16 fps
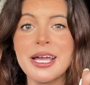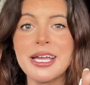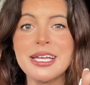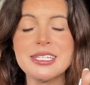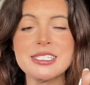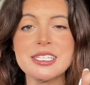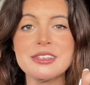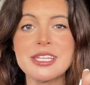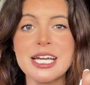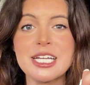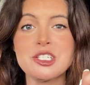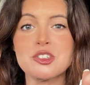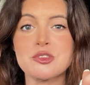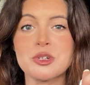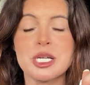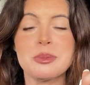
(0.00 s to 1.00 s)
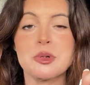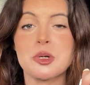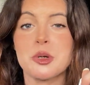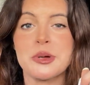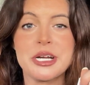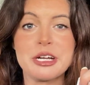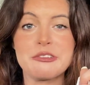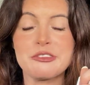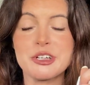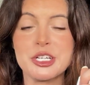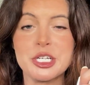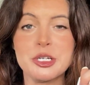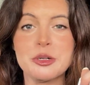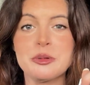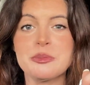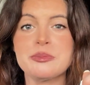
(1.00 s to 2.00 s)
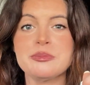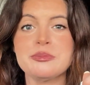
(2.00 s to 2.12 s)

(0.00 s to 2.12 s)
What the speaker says: isn't that dream career for you?